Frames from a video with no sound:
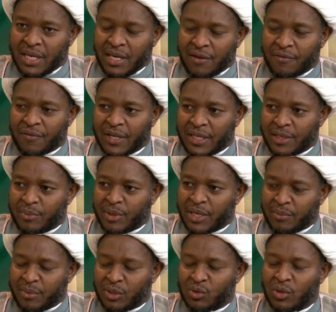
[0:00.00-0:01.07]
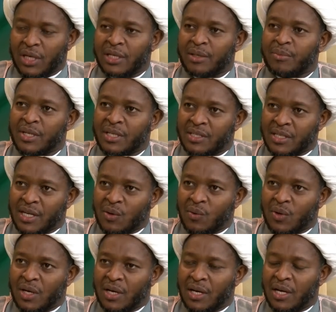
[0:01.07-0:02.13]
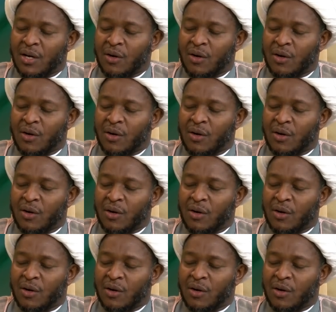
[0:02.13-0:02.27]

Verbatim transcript: If Ali bin Abi Talib is our,